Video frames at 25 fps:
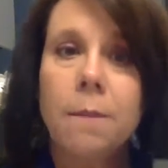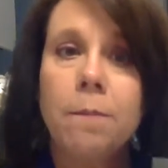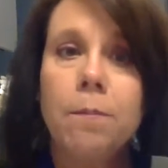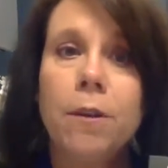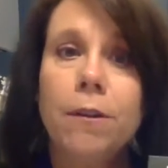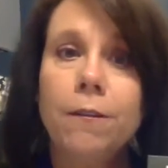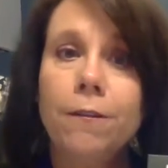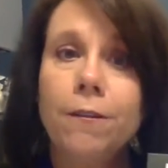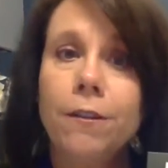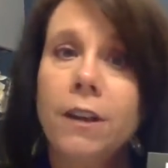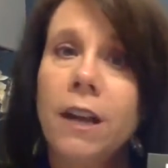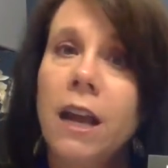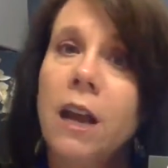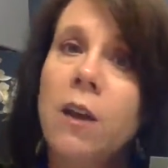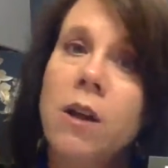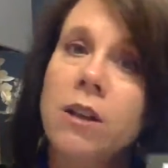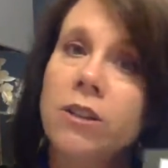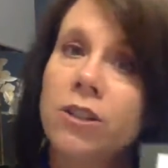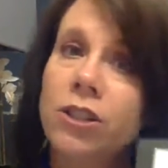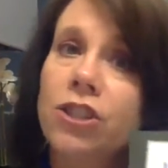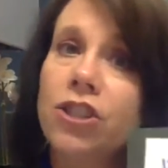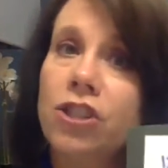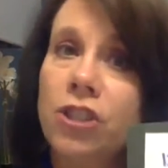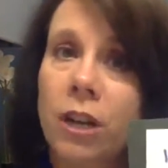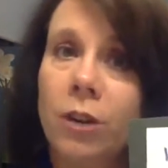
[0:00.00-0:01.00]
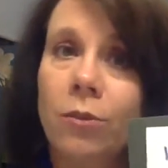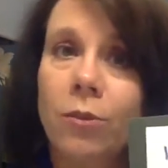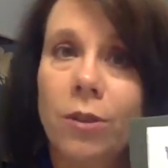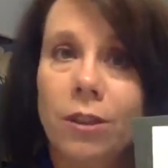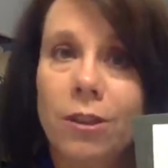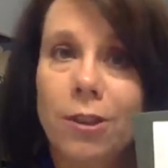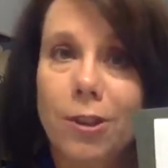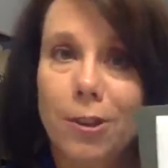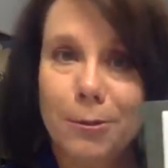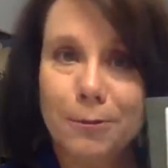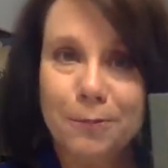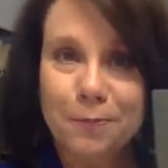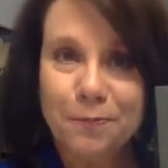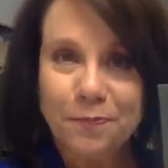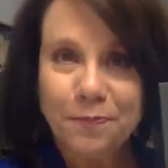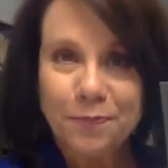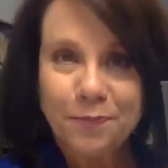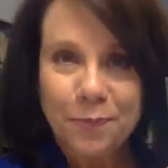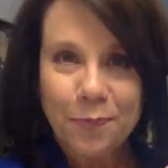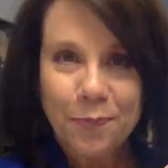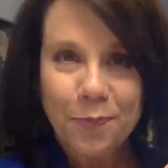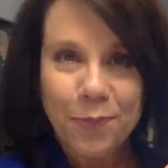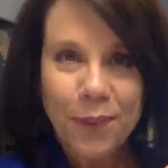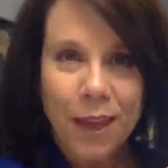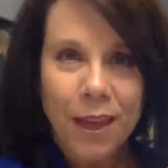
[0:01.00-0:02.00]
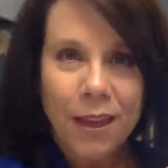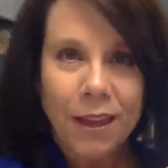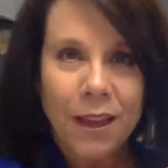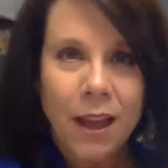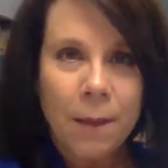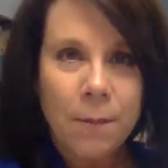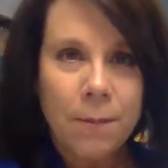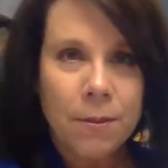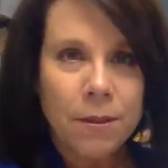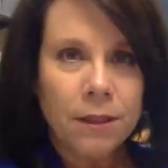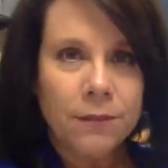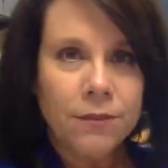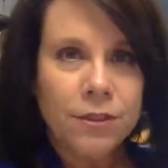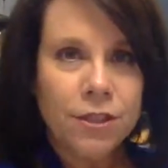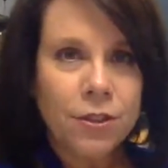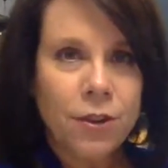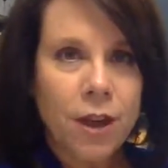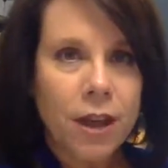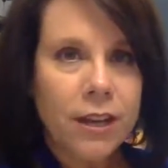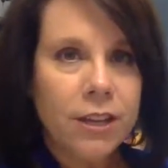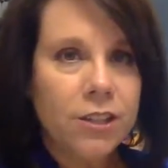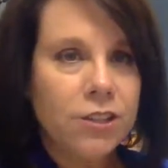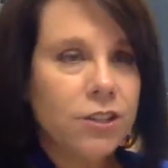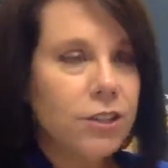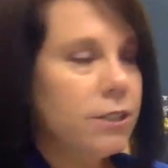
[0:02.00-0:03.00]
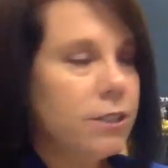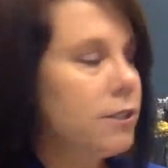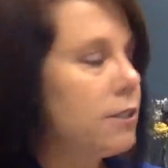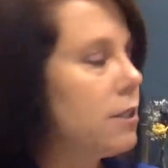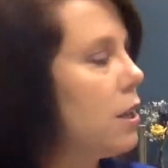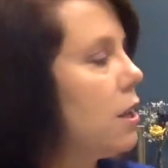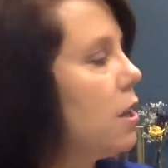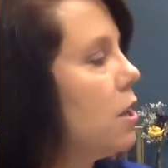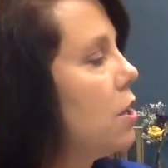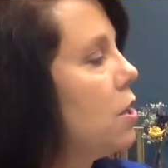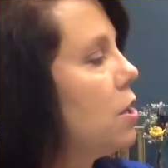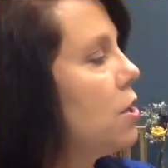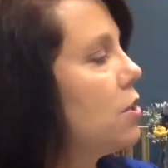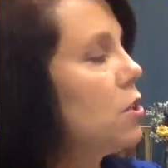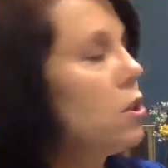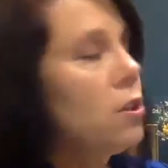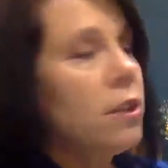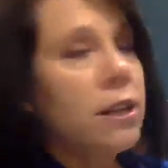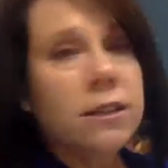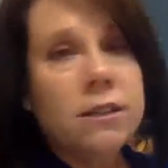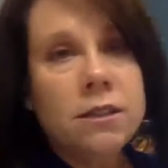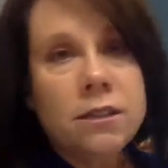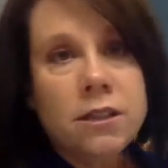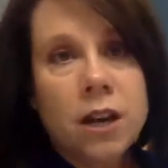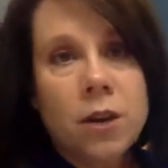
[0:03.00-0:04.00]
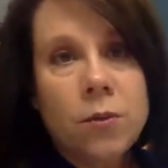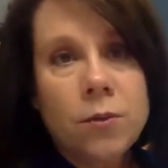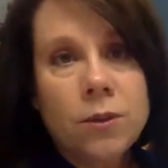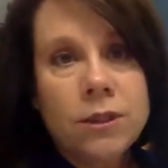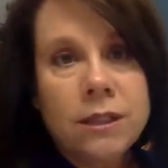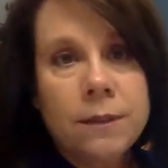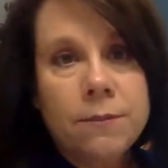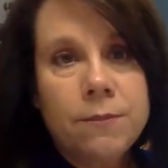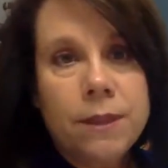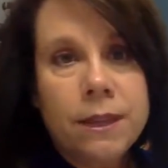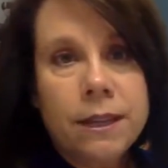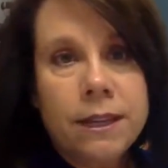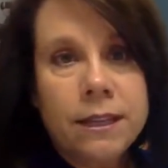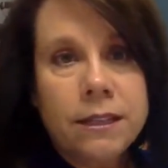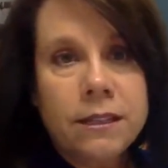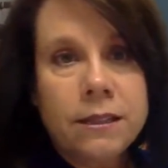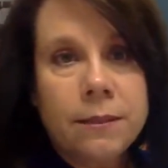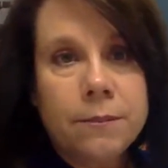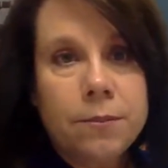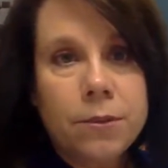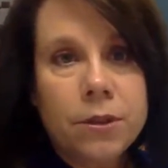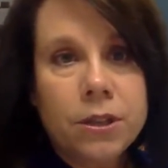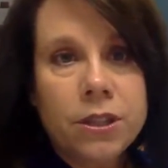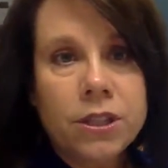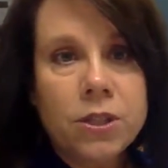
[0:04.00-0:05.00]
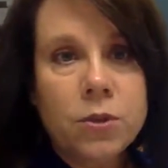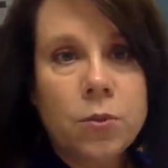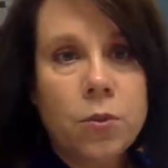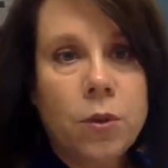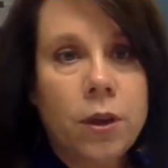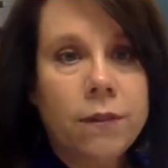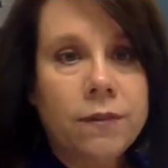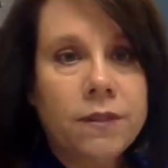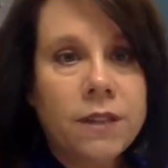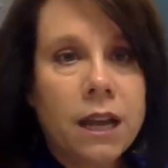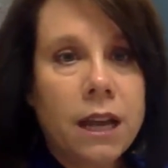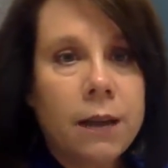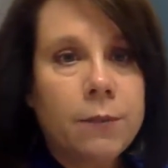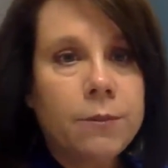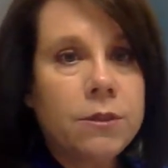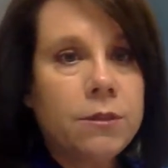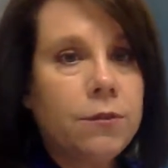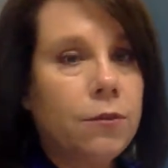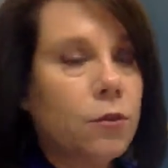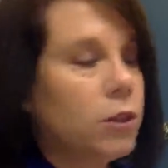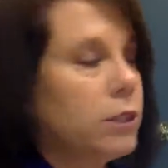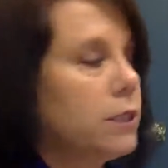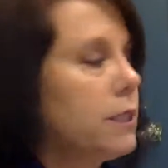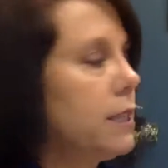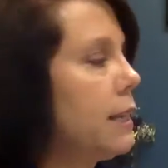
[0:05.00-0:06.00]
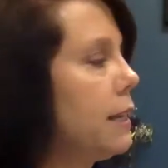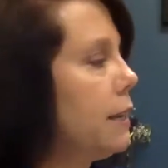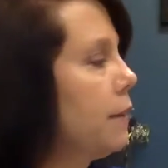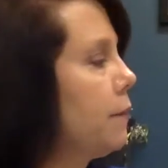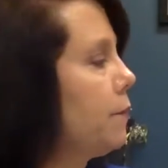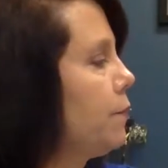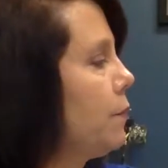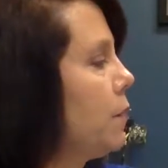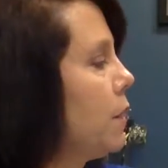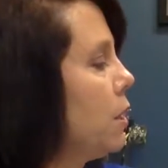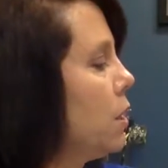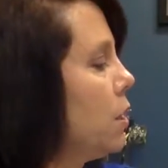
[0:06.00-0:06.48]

But for now, I'll just share with you a couple of strategies. So let's start with something as simple as 12 times 14.